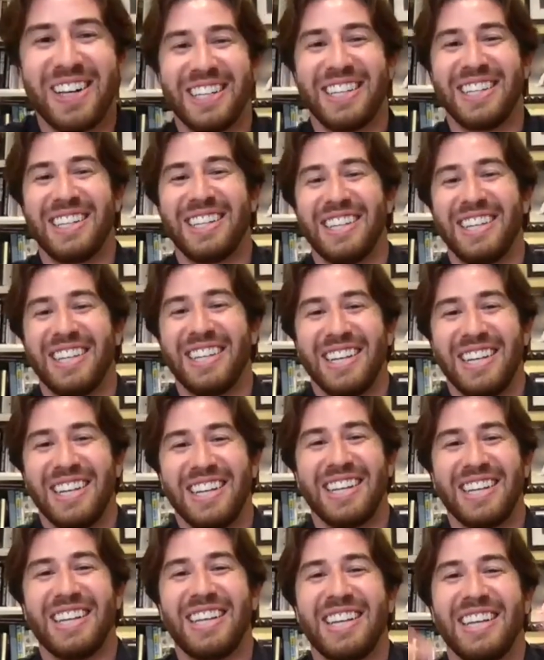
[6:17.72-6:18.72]
The Air
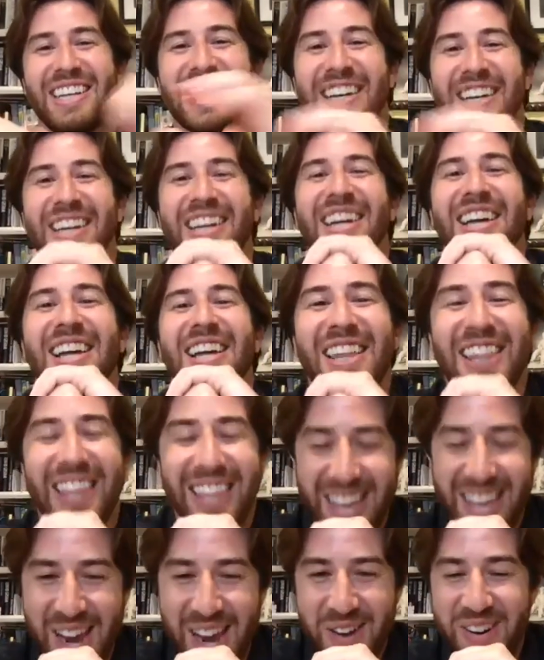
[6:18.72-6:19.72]
Force, those of
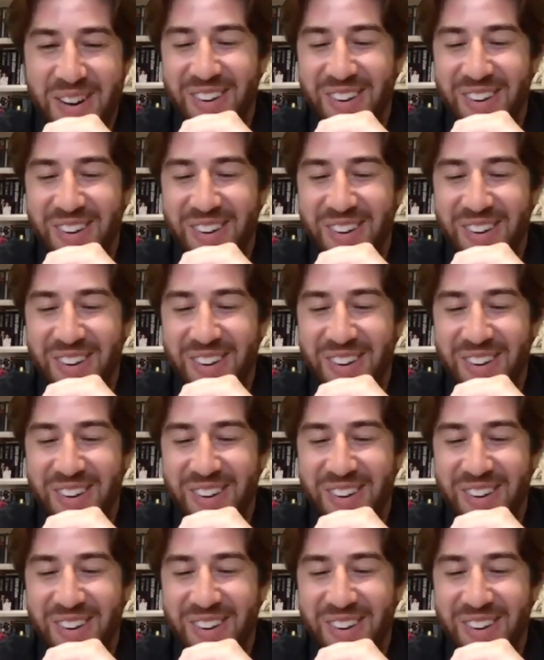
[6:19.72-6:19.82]
us.